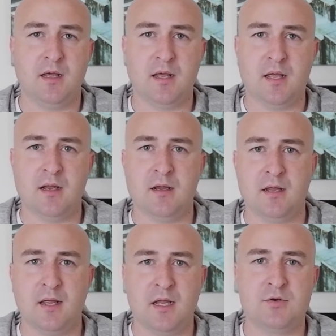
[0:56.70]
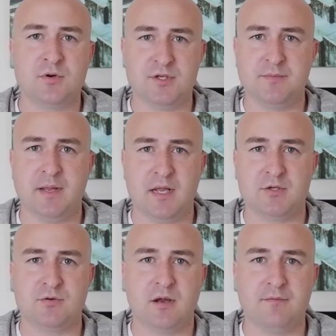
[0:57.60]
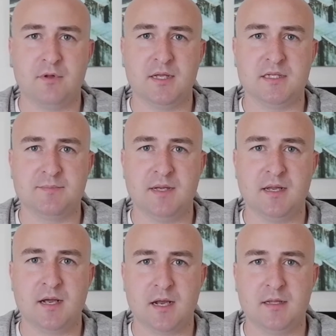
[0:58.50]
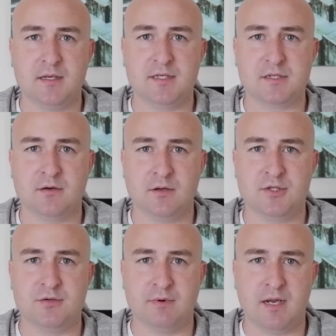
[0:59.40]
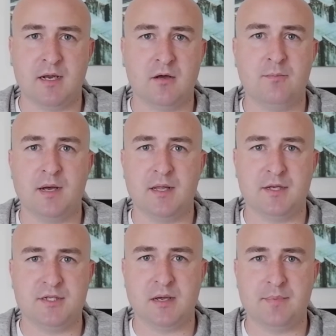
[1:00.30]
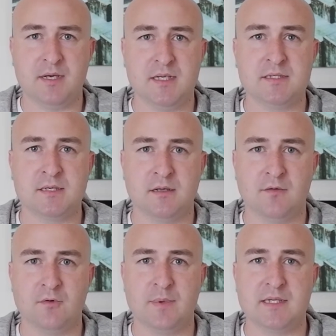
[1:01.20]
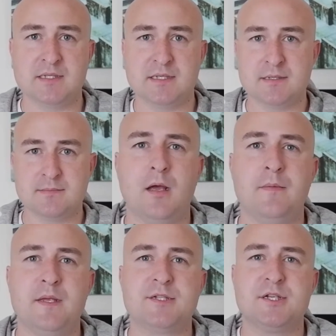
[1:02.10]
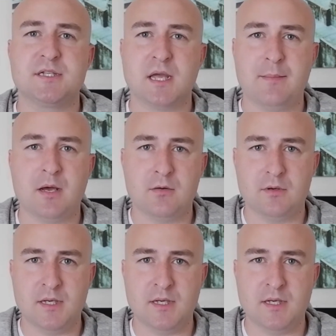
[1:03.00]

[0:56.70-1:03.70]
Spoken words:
and intra-Japan travel is being highly discouraged right now by the Japanese government. And this just came out